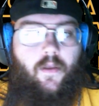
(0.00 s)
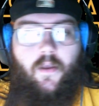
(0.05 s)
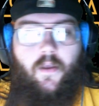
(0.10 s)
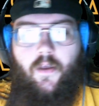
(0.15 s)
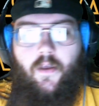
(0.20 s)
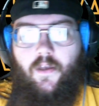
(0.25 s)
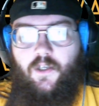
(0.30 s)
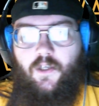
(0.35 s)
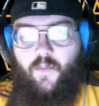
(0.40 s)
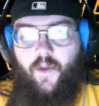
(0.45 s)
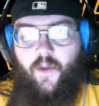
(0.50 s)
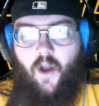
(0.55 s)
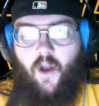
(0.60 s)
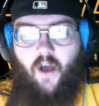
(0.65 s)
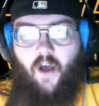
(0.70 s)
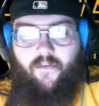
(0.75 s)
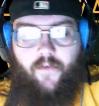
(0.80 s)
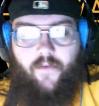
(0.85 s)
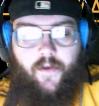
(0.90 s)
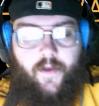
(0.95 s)
spinoff."
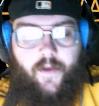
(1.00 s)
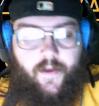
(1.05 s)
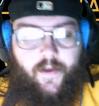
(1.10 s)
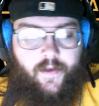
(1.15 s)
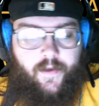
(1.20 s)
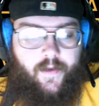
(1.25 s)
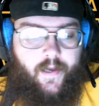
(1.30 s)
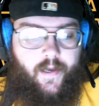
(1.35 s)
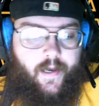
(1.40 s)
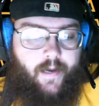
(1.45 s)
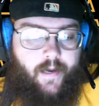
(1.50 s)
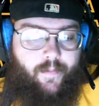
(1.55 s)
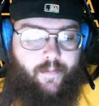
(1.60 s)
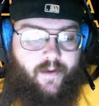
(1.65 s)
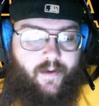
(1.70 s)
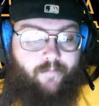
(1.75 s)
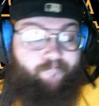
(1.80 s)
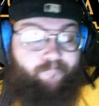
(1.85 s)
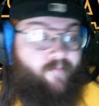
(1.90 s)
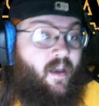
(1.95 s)
But
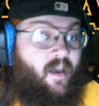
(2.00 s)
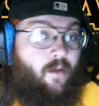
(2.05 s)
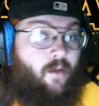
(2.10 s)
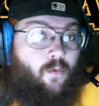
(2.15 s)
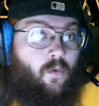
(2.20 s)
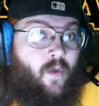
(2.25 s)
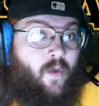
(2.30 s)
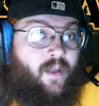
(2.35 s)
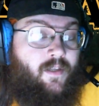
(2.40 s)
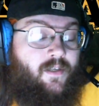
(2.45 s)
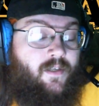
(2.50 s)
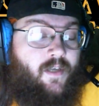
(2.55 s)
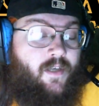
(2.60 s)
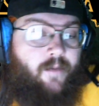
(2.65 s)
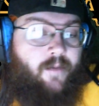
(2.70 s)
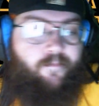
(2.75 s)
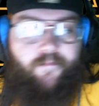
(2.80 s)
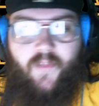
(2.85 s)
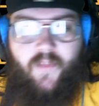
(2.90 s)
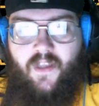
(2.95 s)
yeah, we'll wait and see.
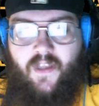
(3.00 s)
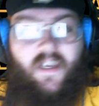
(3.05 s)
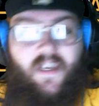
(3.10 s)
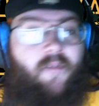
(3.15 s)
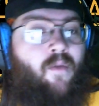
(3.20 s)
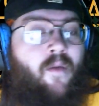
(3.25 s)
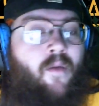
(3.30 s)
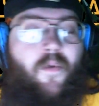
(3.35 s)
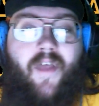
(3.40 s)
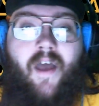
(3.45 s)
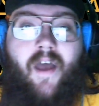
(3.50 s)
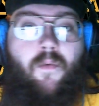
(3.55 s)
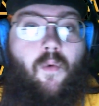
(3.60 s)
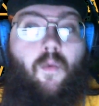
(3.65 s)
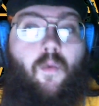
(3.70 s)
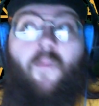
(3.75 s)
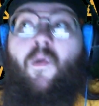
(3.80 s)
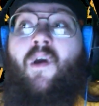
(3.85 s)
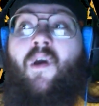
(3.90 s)
Same way with Edward.